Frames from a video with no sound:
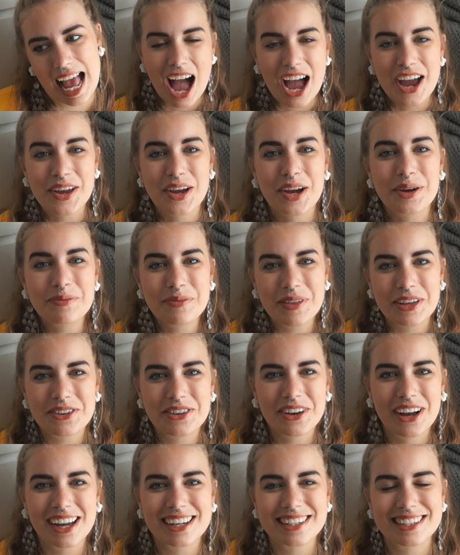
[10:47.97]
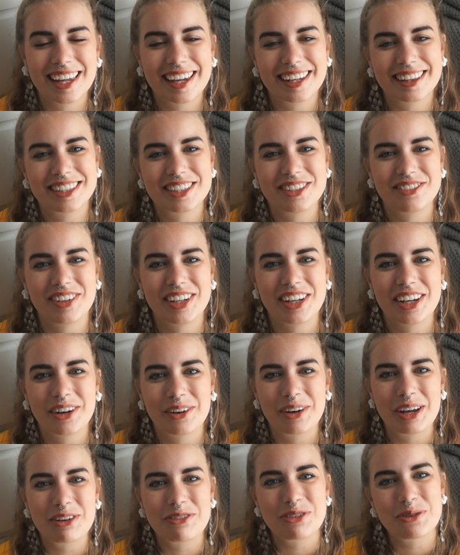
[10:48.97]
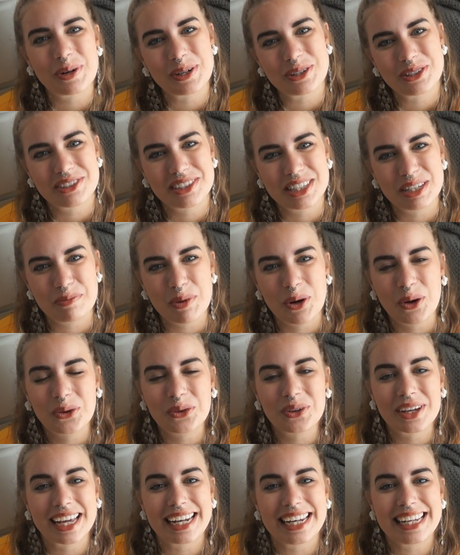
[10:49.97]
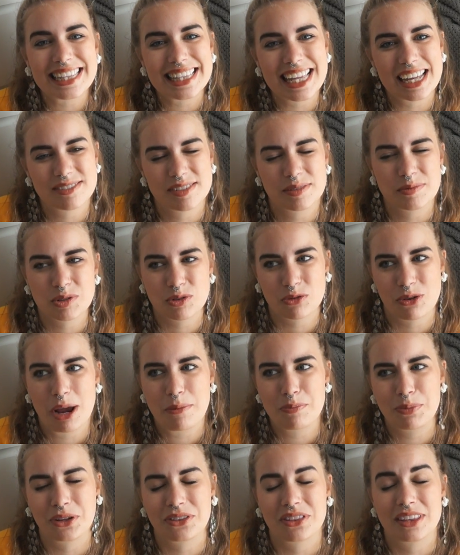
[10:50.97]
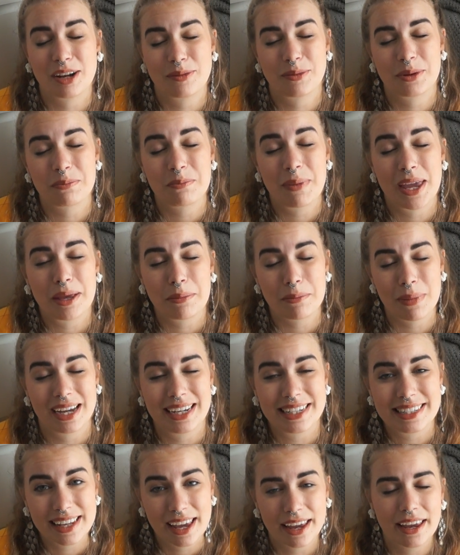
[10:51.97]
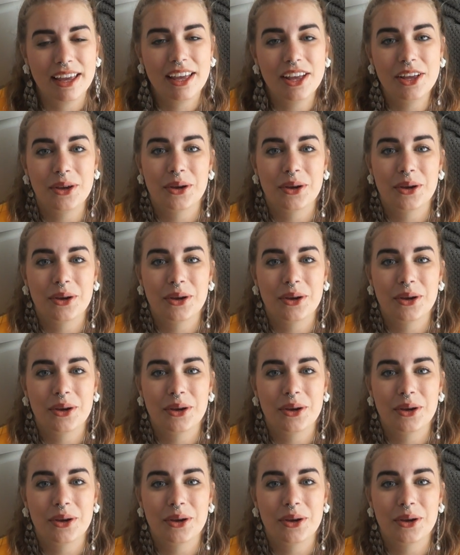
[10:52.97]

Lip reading: I hope that you guys like this video. If you want to see more, you can hit that subscribe button. That would make my day.